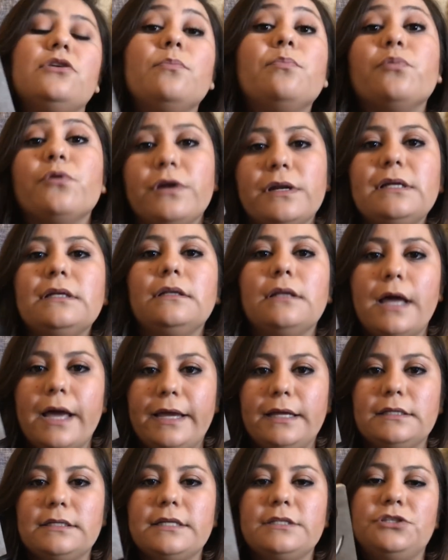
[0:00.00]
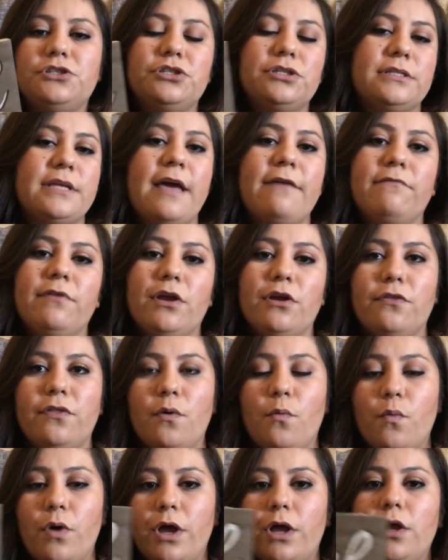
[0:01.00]
pretty light. It's just heavier
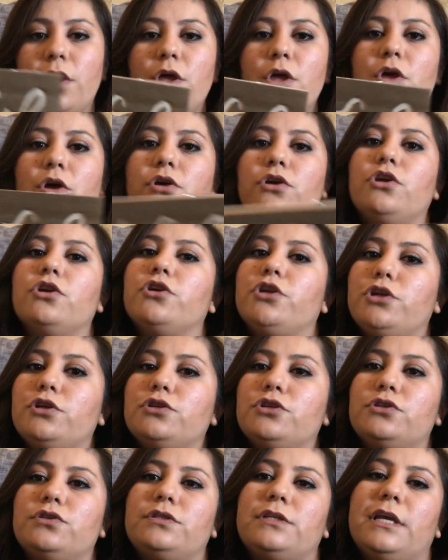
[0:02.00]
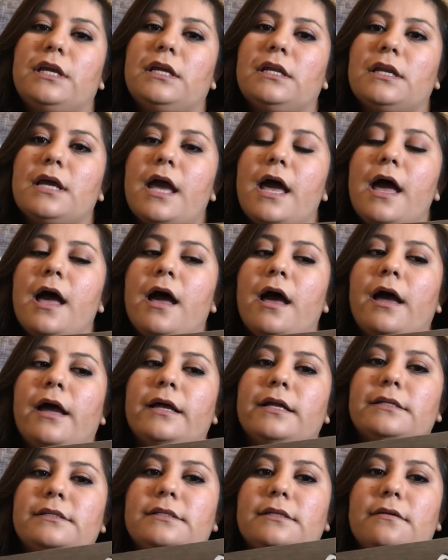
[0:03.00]
than what you're used to seeing
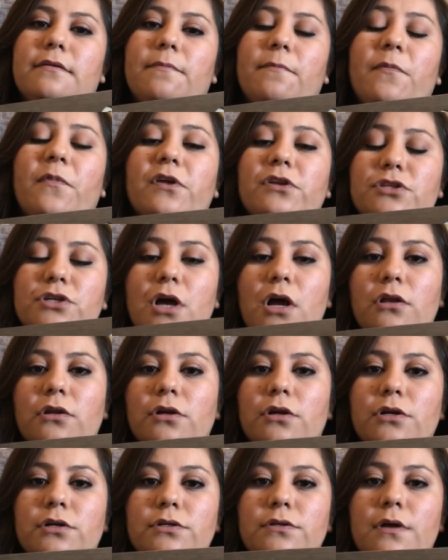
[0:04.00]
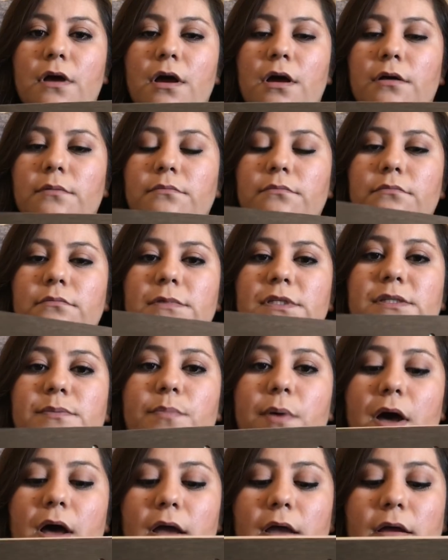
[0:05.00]
at the dollar
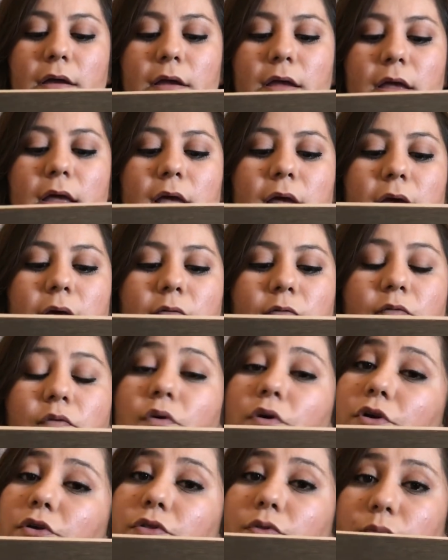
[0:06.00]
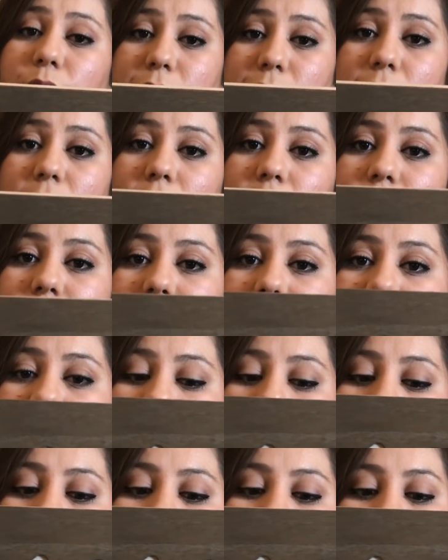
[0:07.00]
spot for $3.
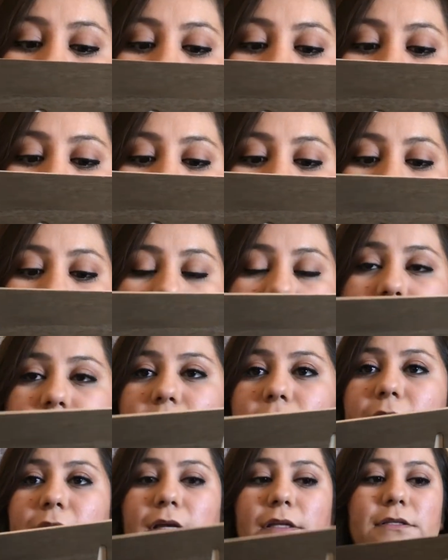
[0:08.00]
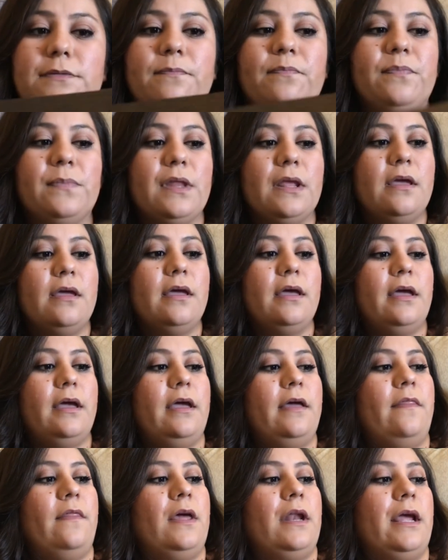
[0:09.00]
So this was perfect.
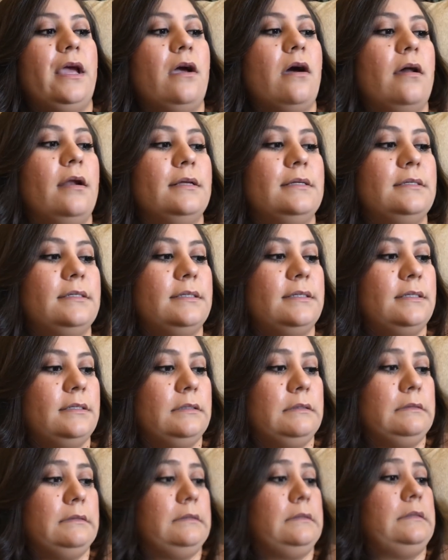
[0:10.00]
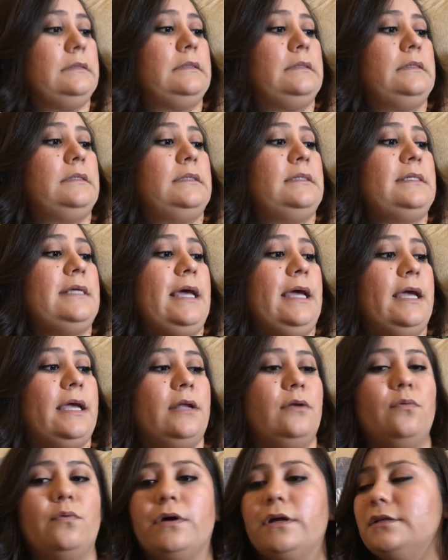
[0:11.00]
And then I got a
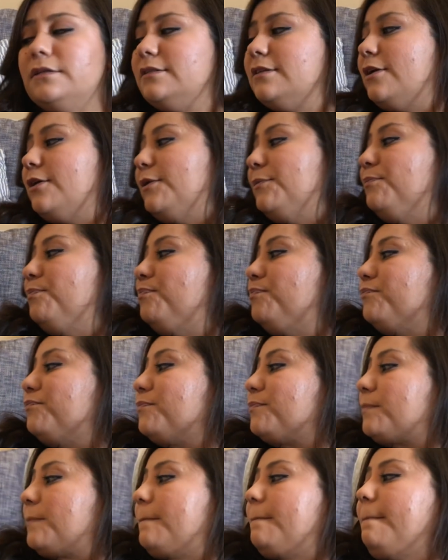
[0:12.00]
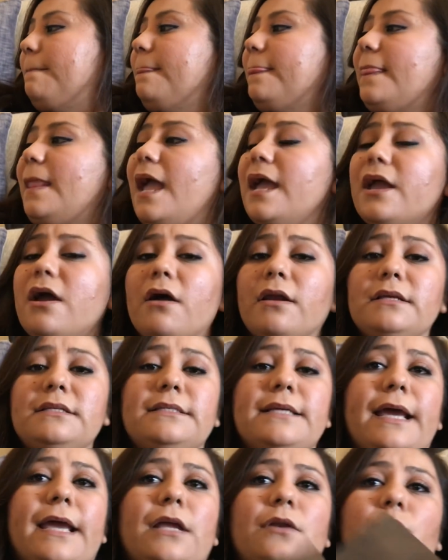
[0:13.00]
second one, I got a
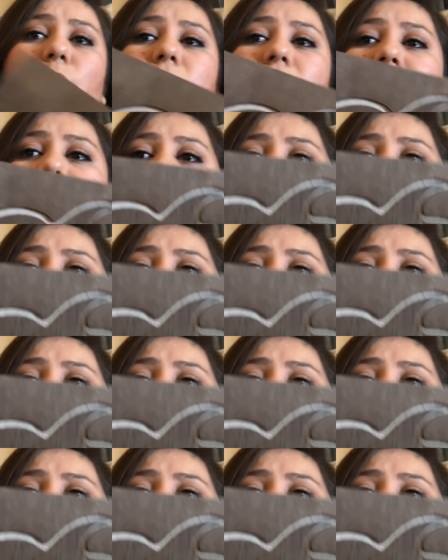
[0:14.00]
second one